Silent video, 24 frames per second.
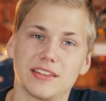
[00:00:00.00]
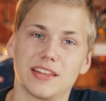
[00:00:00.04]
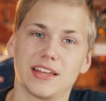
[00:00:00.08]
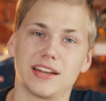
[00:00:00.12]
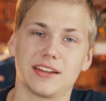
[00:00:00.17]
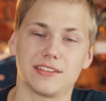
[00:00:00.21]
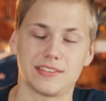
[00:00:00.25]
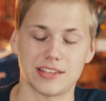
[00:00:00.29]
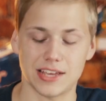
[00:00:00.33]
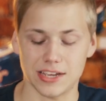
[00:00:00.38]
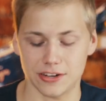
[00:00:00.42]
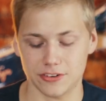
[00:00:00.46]
that
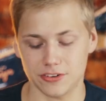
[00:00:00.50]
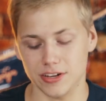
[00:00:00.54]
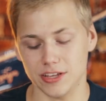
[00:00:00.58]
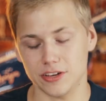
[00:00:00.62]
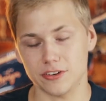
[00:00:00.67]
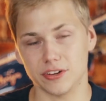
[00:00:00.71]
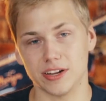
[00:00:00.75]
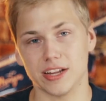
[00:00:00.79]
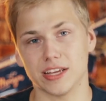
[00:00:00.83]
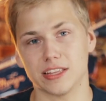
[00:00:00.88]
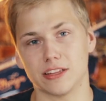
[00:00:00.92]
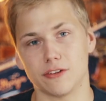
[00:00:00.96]
is actually
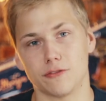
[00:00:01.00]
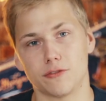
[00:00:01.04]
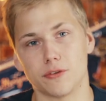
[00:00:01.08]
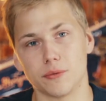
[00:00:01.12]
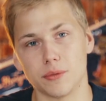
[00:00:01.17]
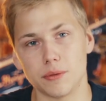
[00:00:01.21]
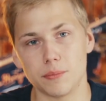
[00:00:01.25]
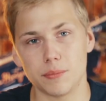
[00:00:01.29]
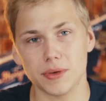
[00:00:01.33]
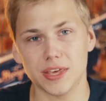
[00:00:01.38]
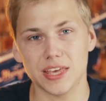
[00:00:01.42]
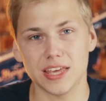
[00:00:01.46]
connected
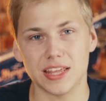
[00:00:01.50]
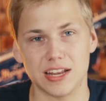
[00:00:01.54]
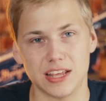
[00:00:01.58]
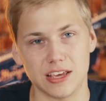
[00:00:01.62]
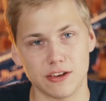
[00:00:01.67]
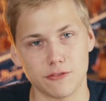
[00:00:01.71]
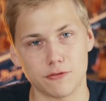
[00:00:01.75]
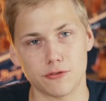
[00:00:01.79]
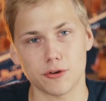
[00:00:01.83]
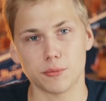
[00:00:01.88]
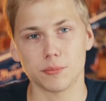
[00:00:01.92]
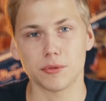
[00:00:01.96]
from the
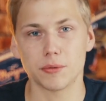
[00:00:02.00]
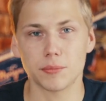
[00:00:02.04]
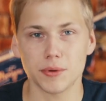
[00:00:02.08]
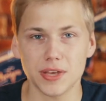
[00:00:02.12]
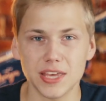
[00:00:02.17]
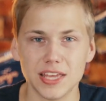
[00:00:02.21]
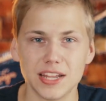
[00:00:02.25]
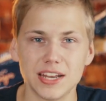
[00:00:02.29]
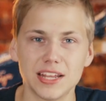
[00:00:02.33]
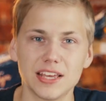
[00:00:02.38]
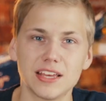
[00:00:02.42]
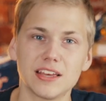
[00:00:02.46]
beginning. From the
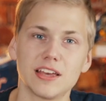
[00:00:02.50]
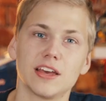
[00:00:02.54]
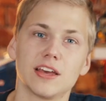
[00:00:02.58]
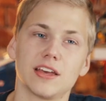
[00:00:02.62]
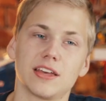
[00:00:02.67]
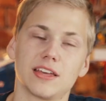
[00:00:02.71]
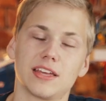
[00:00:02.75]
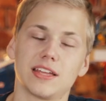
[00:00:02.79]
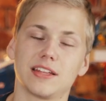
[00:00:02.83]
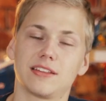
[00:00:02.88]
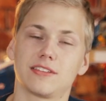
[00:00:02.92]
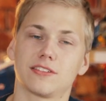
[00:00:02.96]
beginning,
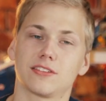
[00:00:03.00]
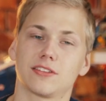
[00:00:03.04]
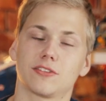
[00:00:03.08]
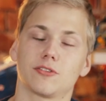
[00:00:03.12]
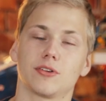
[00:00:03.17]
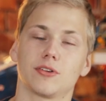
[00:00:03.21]
it's